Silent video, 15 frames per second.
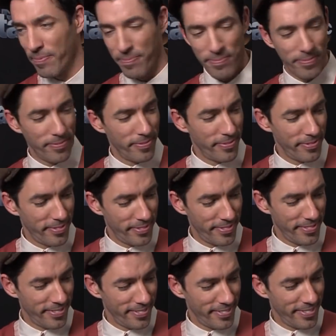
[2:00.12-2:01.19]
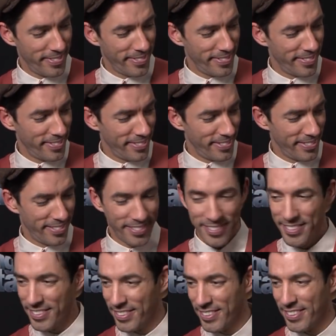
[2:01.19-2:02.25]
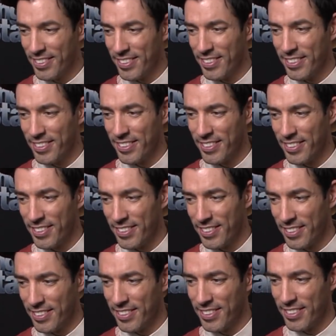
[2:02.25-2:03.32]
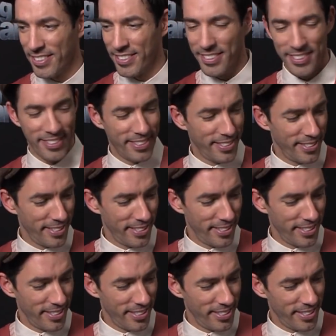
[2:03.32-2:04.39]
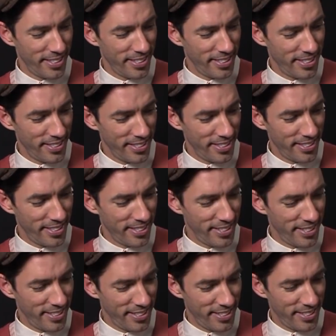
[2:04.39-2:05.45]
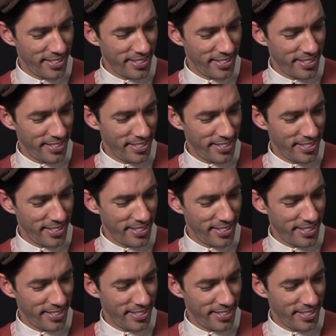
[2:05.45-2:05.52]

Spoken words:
No words are spoken by the person on screen.